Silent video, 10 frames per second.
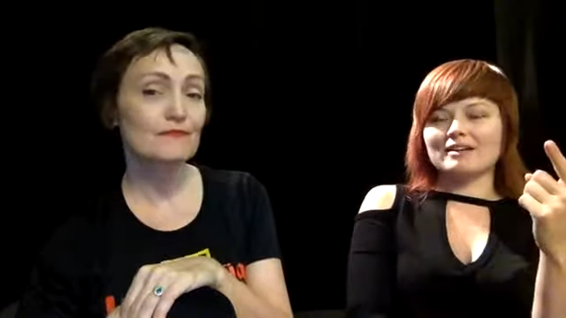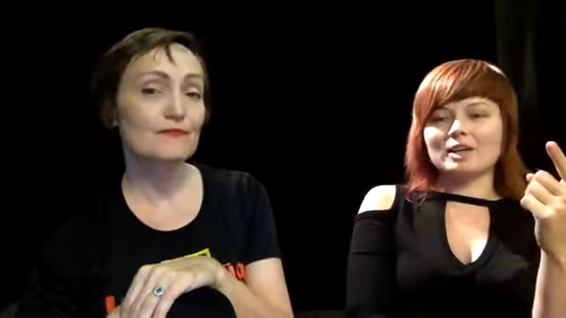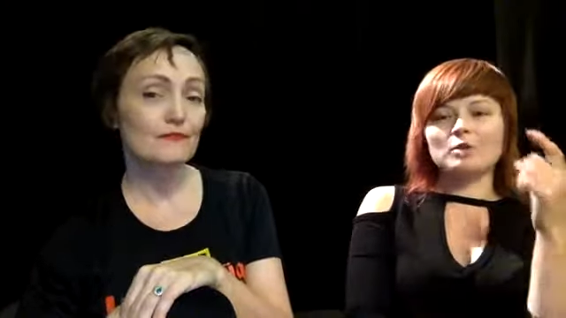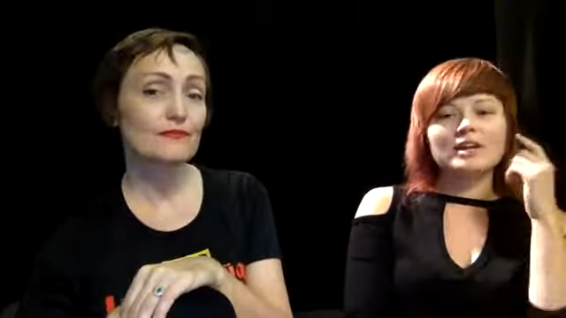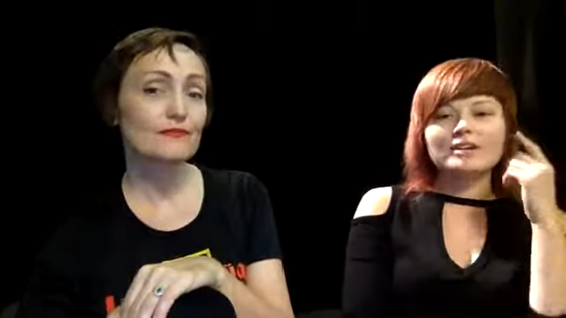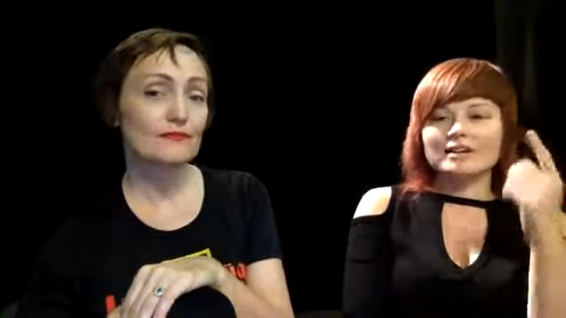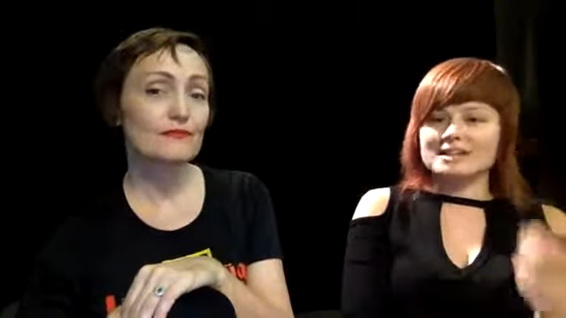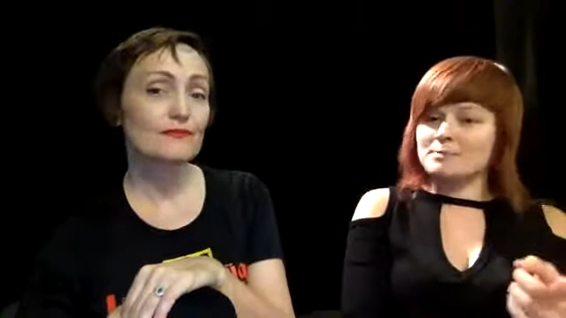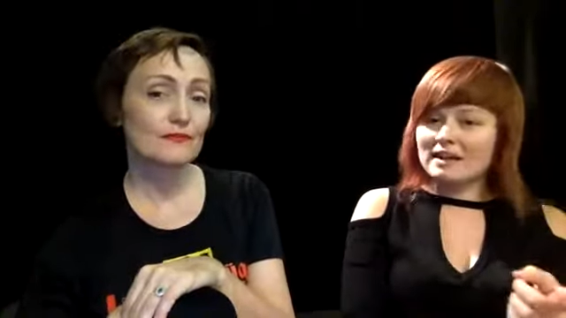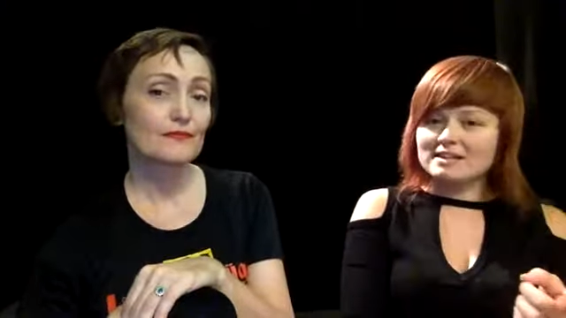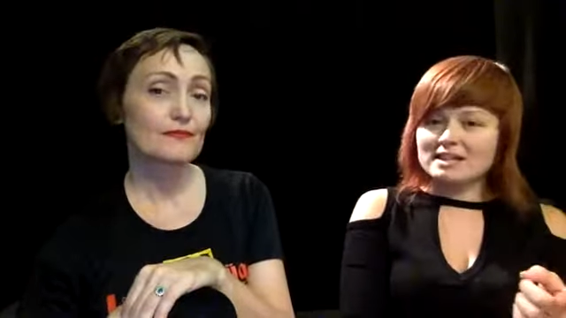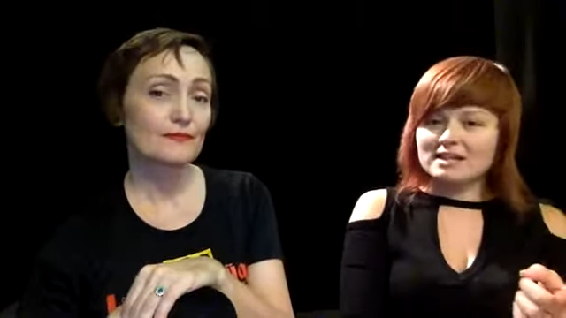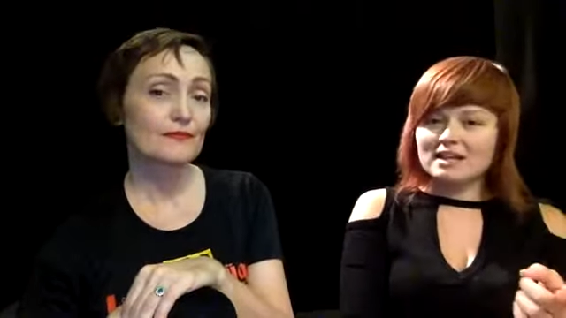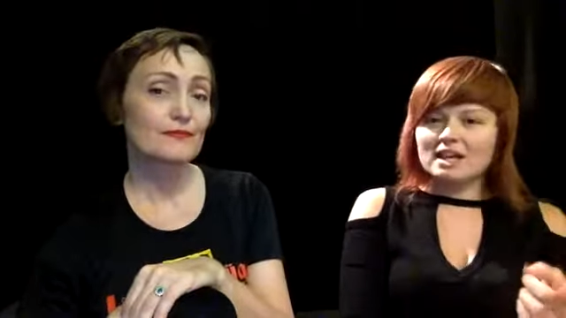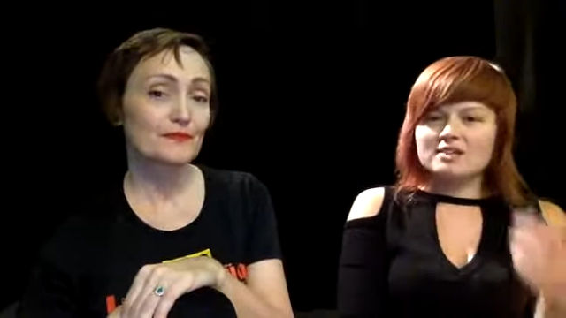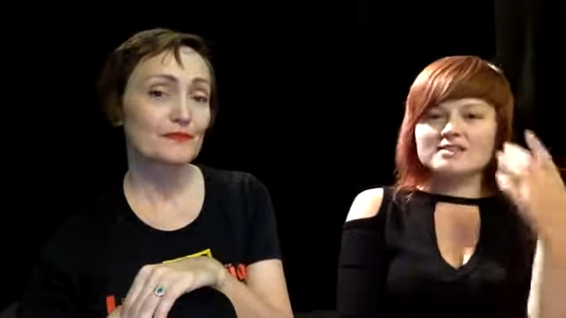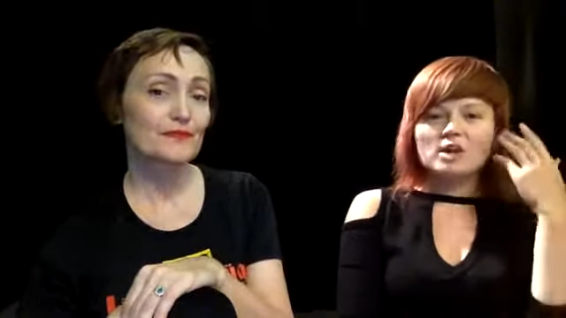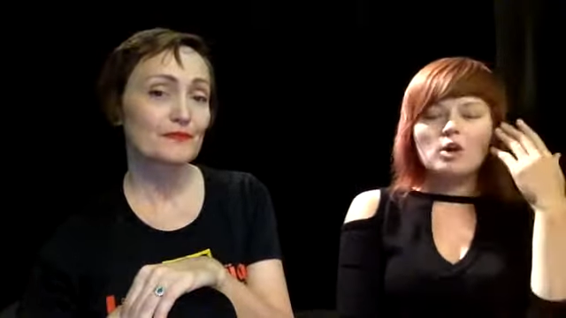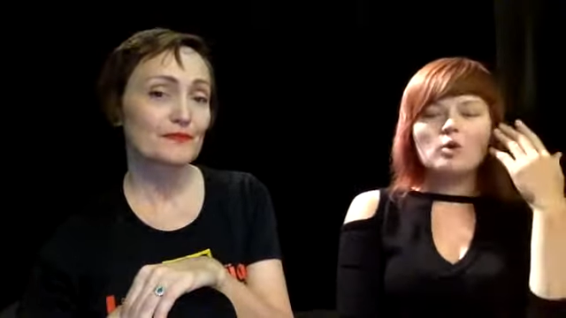Speaker 1: You didn't expect it, so